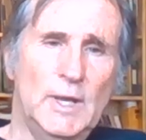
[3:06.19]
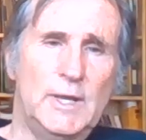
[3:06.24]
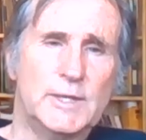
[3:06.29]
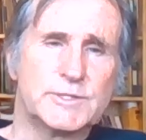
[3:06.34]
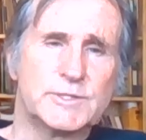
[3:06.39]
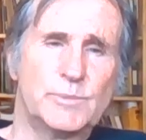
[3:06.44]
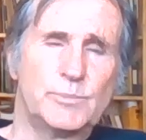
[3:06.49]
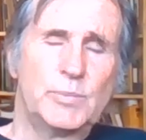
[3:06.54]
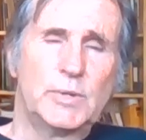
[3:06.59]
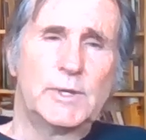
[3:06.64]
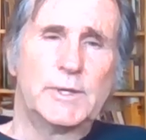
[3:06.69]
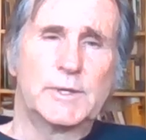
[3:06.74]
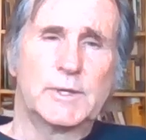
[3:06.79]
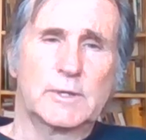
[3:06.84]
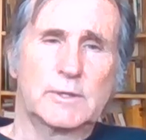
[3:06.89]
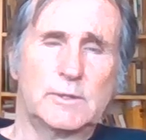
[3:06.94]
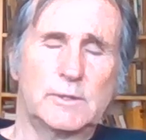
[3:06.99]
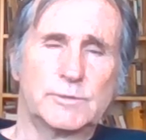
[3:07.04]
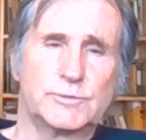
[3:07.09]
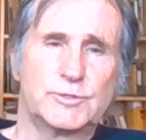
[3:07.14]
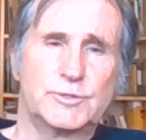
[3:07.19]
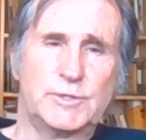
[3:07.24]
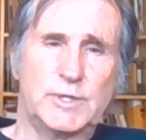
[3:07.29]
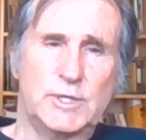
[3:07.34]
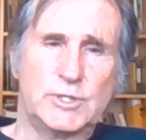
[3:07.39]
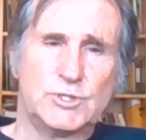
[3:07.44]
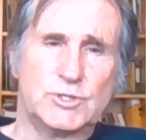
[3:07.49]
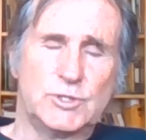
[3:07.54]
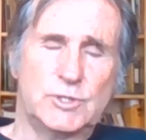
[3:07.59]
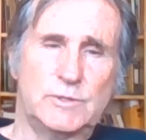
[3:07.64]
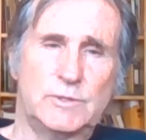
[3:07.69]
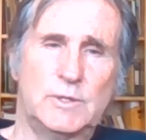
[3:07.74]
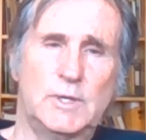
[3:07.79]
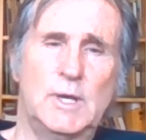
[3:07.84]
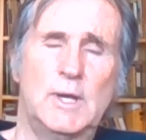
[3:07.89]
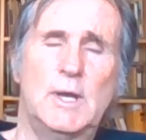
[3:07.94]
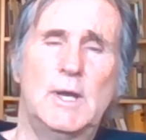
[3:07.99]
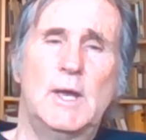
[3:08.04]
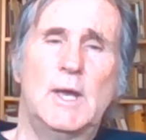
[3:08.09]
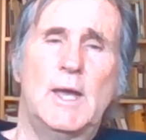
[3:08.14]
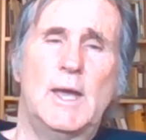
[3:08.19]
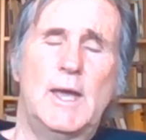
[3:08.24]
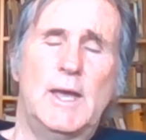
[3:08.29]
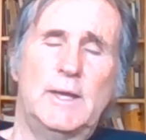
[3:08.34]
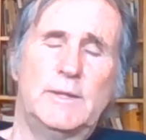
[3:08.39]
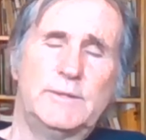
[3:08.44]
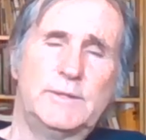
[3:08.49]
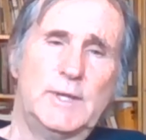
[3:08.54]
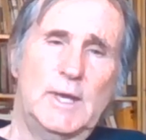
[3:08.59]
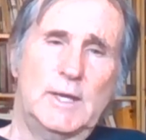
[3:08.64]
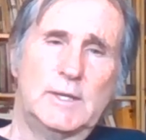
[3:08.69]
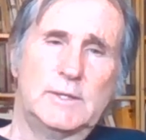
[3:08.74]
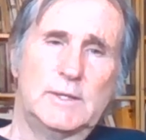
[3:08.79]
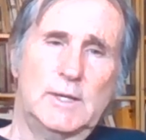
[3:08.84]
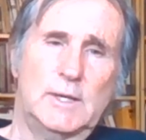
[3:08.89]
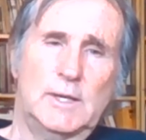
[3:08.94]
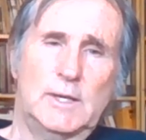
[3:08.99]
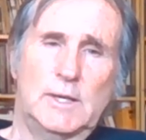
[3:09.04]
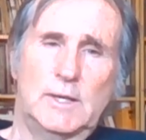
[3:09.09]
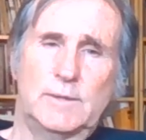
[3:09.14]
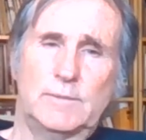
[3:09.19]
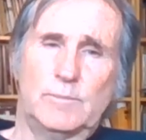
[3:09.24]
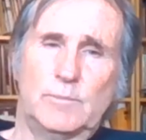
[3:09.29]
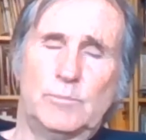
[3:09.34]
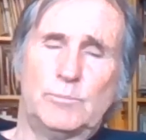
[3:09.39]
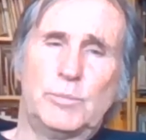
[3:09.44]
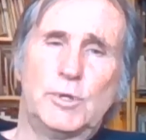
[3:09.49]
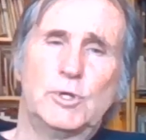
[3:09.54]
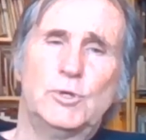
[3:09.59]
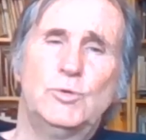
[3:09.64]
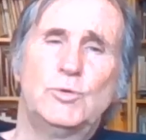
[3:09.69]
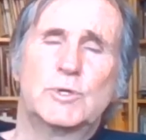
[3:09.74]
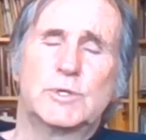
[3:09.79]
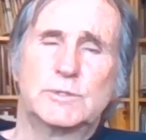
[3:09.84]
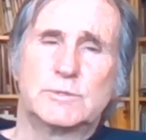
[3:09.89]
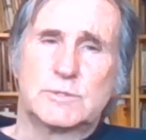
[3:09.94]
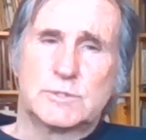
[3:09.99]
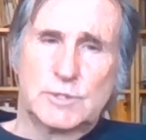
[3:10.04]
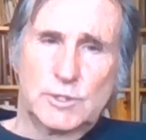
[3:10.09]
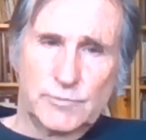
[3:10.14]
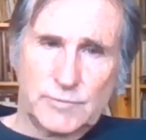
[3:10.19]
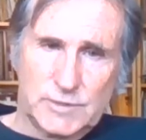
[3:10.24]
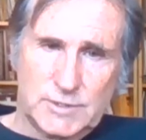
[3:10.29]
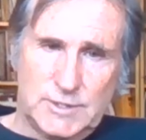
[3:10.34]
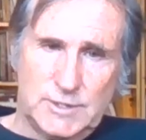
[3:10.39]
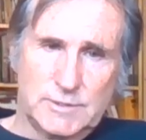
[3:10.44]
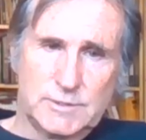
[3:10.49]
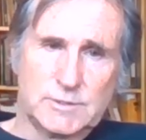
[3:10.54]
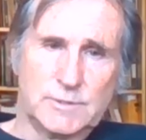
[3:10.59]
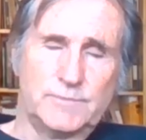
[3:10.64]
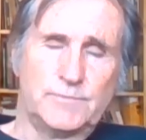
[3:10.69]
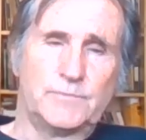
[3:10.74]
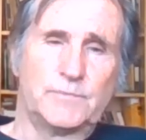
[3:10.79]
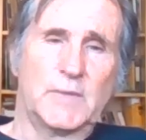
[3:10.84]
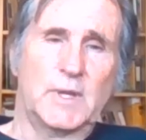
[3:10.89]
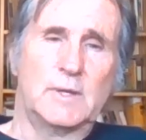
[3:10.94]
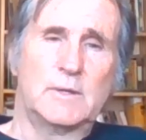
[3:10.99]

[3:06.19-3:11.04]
as a political tradition, and then blue conservatism.